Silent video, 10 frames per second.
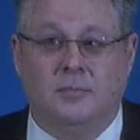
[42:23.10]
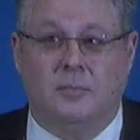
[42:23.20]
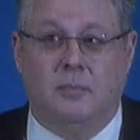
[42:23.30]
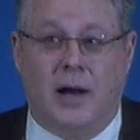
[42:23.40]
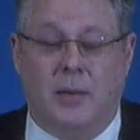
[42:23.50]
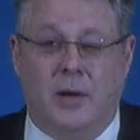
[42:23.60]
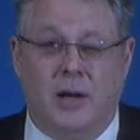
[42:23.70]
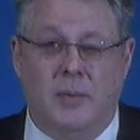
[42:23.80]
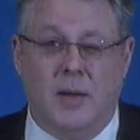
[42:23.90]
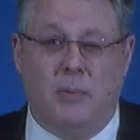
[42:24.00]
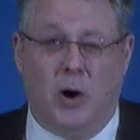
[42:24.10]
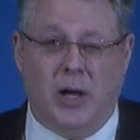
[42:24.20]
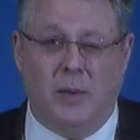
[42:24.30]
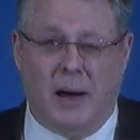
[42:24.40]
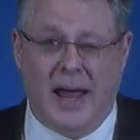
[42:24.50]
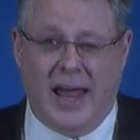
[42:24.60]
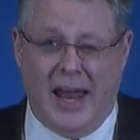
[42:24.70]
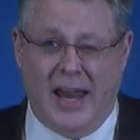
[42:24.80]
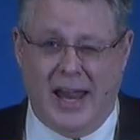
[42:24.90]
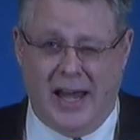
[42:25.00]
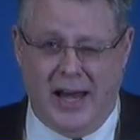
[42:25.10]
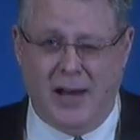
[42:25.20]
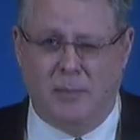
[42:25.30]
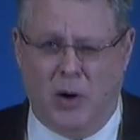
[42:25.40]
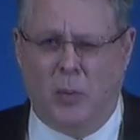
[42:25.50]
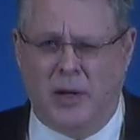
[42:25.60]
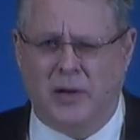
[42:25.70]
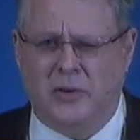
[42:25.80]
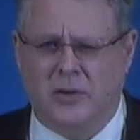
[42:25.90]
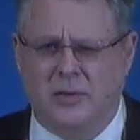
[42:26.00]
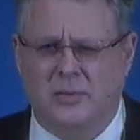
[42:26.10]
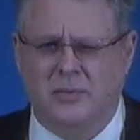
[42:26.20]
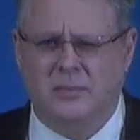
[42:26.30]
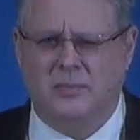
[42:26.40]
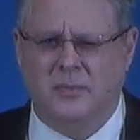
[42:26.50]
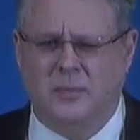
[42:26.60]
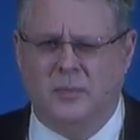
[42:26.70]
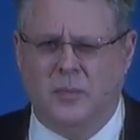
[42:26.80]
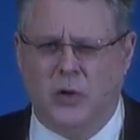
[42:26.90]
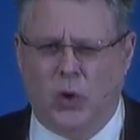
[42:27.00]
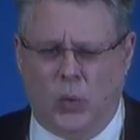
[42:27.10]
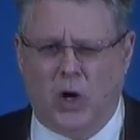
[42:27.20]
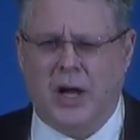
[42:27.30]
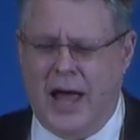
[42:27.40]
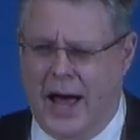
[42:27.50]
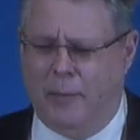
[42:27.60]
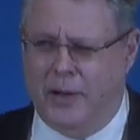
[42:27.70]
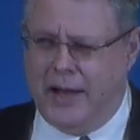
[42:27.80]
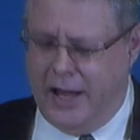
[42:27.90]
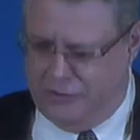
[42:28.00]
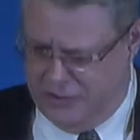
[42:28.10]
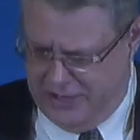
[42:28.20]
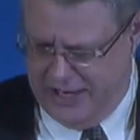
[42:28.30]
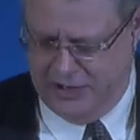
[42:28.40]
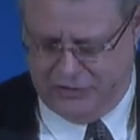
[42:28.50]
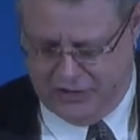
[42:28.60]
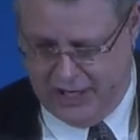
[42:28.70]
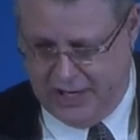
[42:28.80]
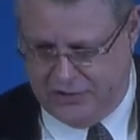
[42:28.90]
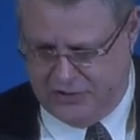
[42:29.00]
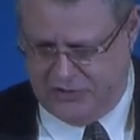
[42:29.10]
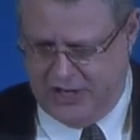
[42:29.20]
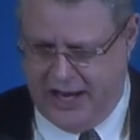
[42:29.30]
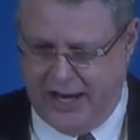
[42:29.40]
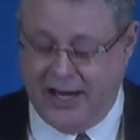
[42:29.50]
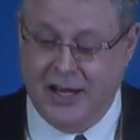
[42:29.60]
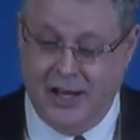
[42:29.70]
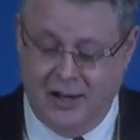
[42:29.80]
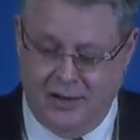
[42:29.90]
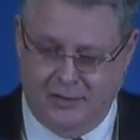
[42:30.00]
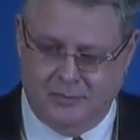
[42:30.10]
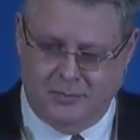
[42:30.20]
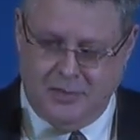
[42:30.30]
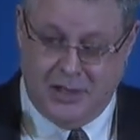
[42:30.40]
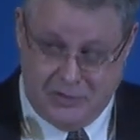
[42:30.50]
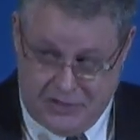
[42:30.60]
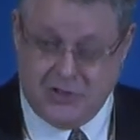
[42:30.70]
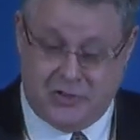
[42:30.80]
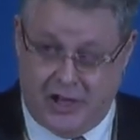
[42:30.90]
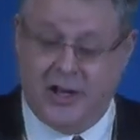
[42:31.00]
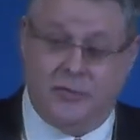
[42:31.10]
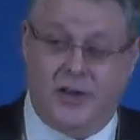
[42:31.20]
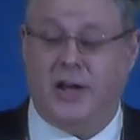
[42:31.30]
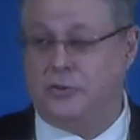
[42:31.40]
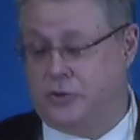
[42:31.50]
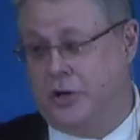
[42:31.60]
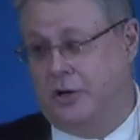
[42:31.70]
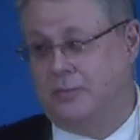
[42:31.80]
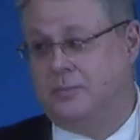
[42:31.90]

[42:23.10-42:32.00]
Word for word: but I'm going to be poking my head in at any moment. Your work habit has a tendency to stay consistent if that's true.